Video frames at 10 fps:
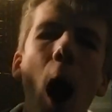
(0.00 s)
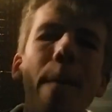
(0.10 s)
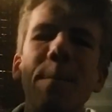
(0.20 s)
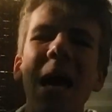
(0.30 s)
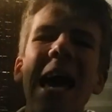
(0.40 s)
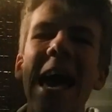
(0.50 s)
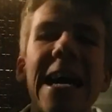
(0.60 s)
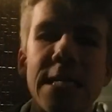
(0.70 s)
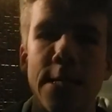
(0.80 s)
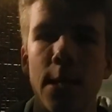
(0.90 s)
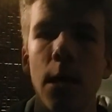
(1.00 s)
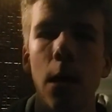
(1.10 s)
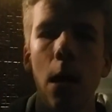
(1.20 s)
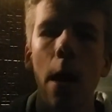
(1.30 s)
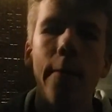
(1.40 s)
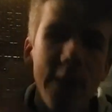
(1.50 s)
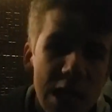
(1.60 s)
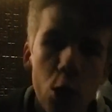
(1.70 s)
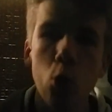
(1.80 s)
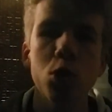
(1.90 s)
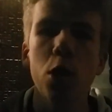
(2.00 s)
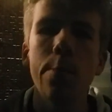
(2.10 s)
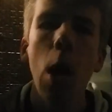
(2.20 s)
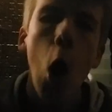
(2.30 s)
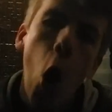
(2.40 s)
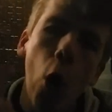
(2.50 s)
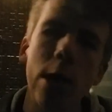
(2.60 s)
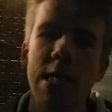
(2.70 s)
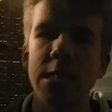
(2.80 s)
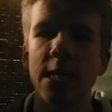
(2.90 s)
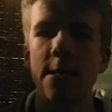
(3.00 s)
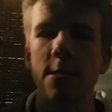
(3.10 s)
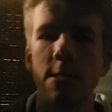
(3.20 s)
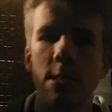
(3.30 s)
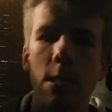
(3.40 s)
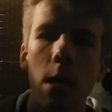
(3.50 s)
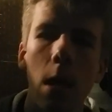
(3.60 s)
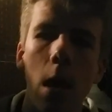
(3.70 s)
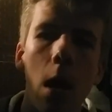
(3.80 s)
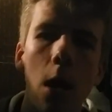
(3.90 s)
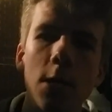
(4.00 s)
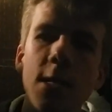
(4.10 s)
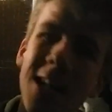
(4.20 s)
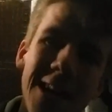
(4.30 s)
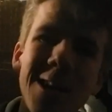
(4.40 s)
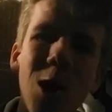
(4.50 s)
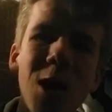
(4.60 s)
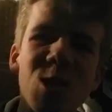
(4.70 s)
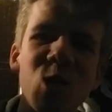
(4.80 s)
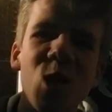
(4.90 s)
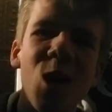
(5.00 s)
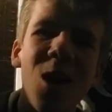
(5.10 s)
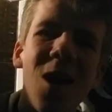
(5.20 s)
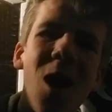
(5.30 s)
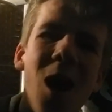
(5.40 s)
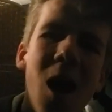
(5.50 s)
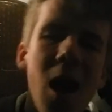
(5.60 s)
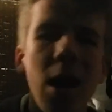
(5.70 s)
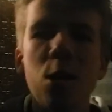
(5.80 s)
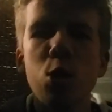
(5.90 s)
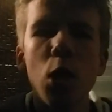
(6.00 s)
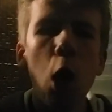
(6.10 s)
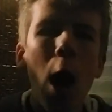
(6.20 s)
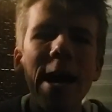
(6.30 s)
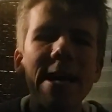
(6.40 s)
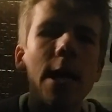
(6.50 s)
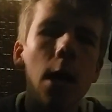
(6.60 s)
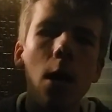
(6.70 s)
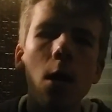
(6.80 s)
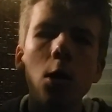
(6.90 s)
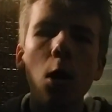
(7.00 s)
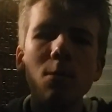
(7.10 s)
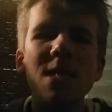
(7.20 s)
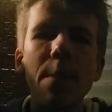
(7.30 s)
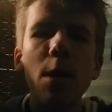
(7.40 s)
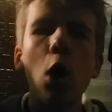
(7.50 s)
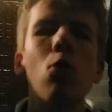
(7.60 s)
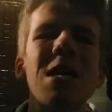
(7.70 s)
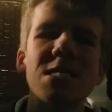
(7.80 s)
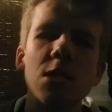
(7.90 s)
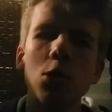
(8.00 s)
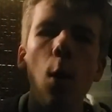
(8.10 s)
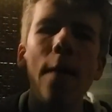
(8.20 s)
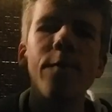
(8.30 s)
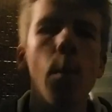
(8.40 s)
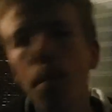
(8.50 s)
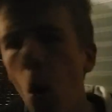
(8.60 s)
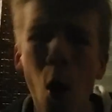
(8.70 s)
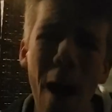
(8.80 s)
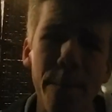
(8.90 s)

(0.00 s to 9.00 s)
up ahead this autumn on EastEnders. See you later, guys. Like, comment down below, and subscribe for more